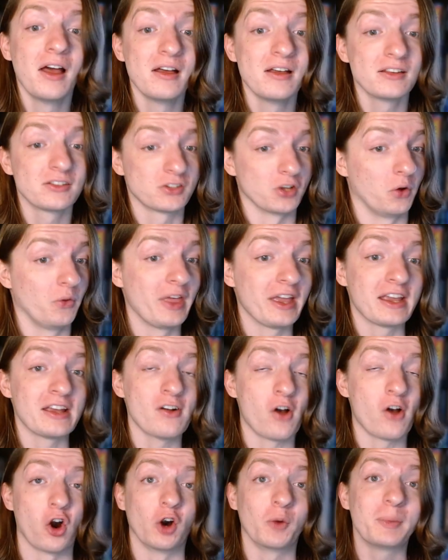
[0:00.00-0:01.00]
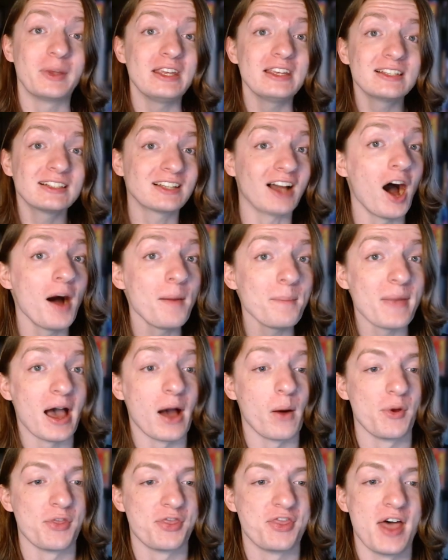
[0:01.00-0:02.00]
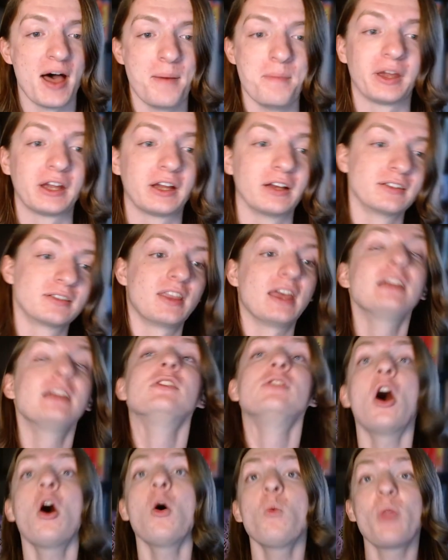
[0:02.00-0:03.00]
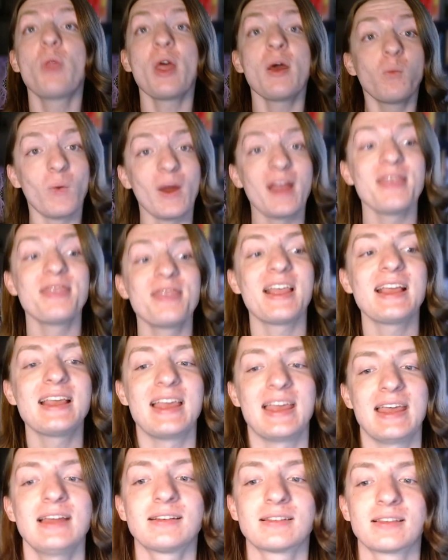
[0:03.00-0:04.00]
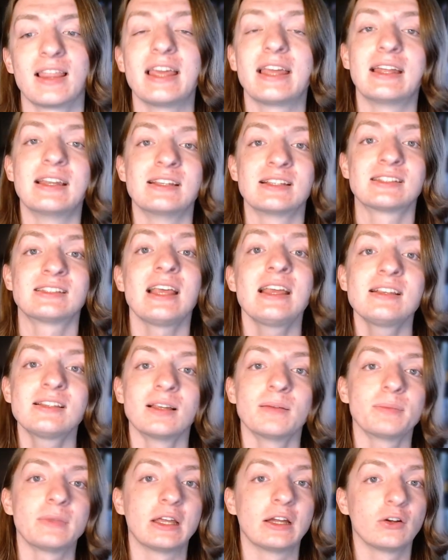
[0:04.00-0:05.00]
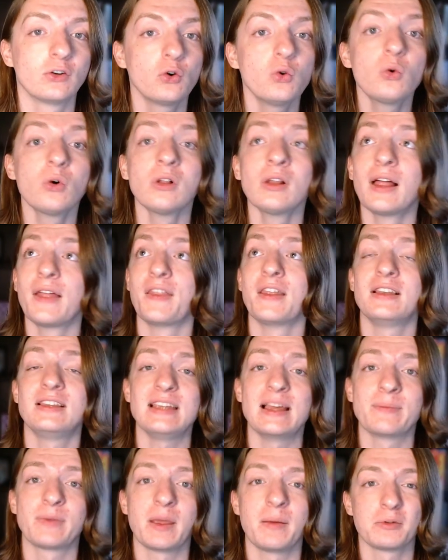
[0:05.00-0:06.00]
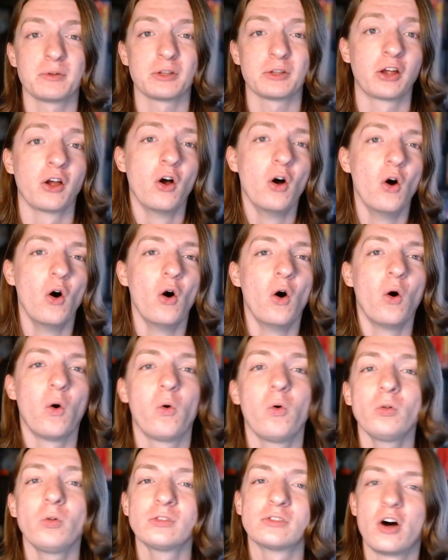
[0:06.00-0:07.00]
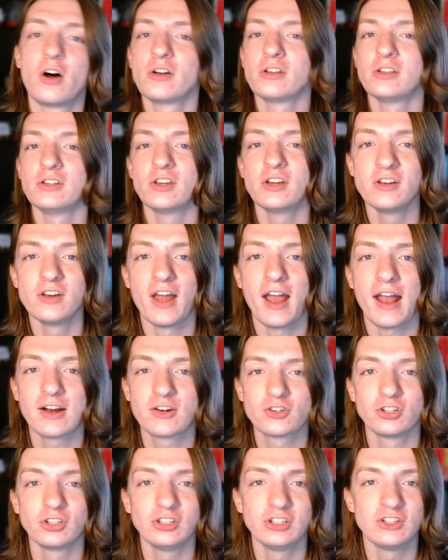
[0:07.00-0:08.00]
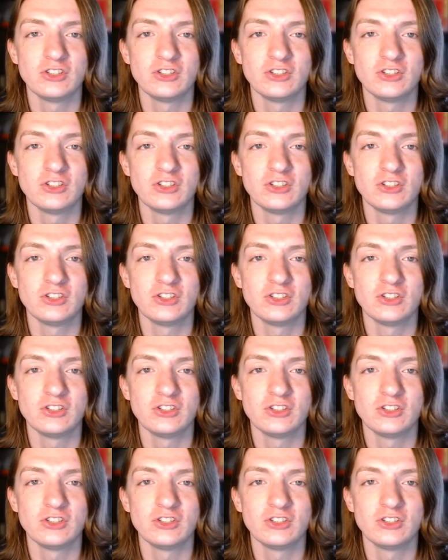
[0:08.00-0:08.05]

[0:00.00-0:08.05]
So they can R P in combat with them because they know that when they hit they can say something cool and the D M can't be like, hold on, he didn't actually